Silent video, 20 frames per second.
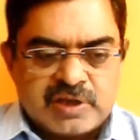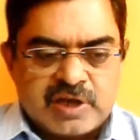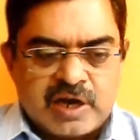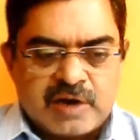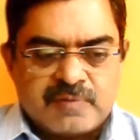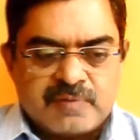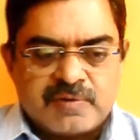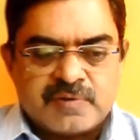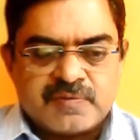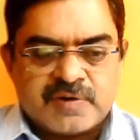
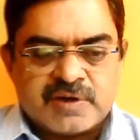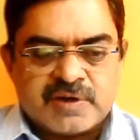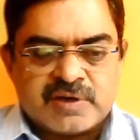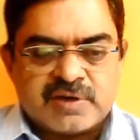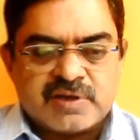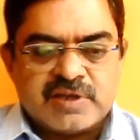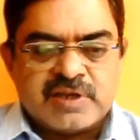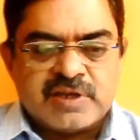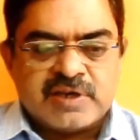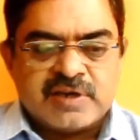However,
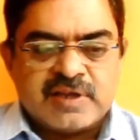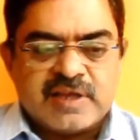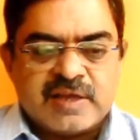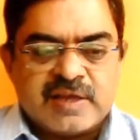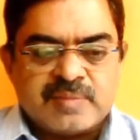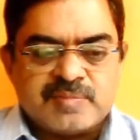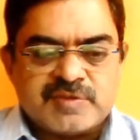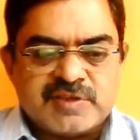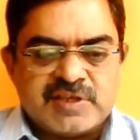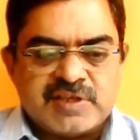in
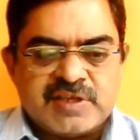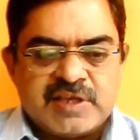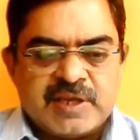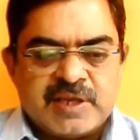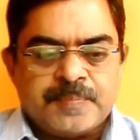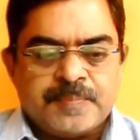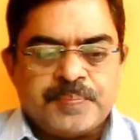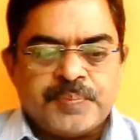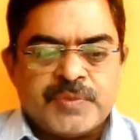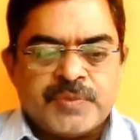
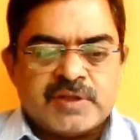MCE,